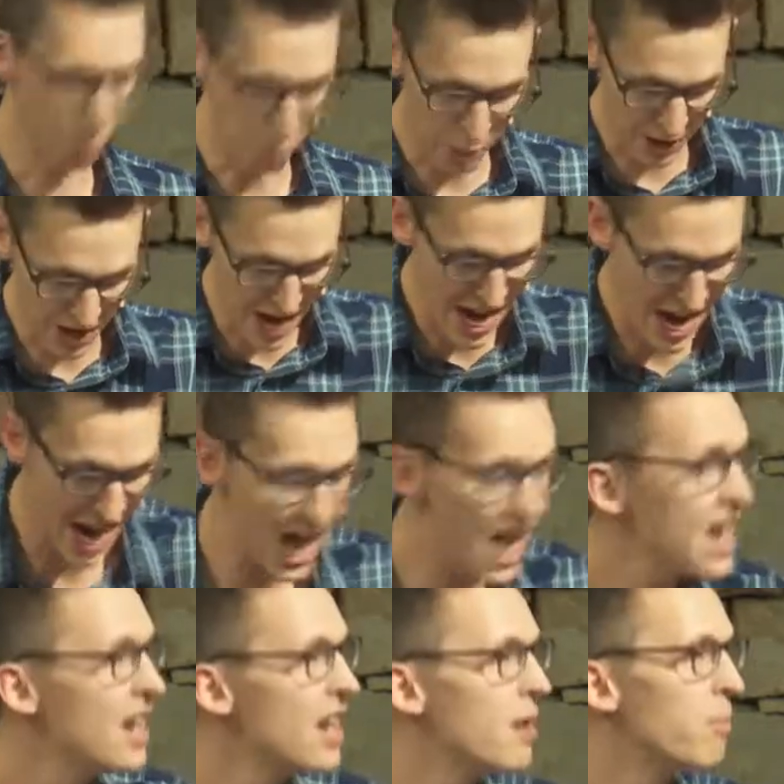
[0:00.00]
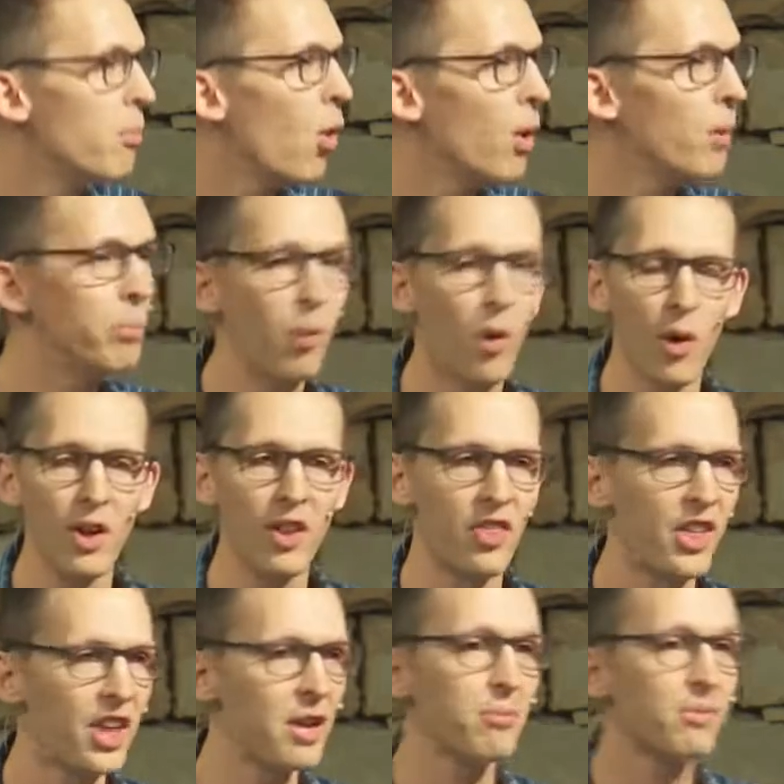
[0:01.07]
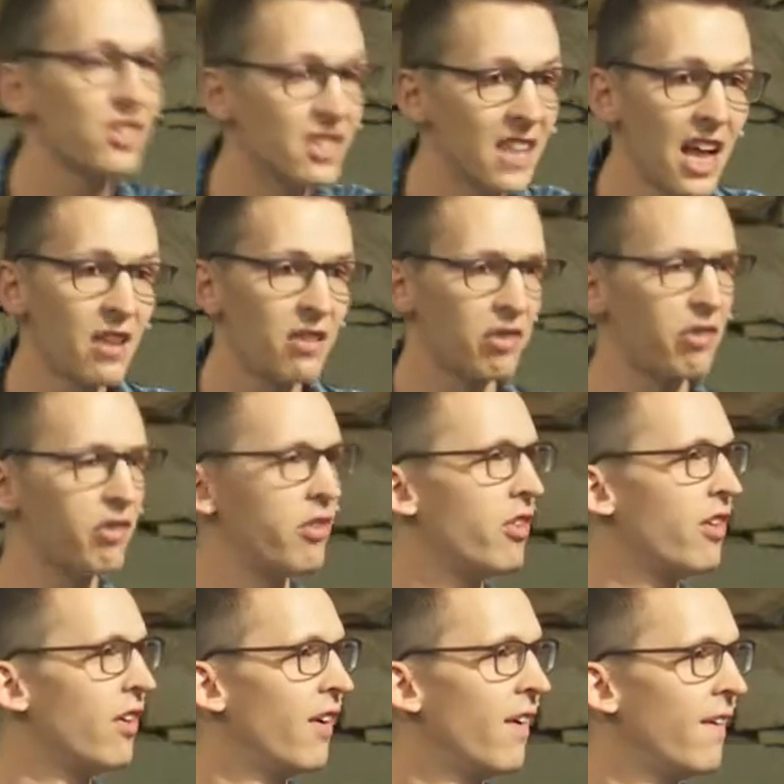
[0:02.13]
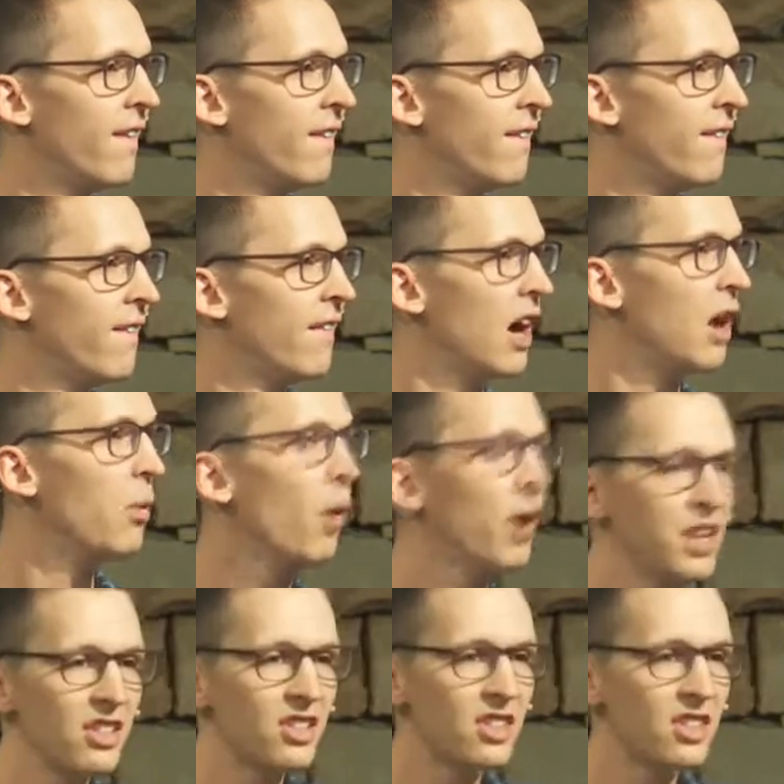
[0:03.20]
but none more important than himself. And what he's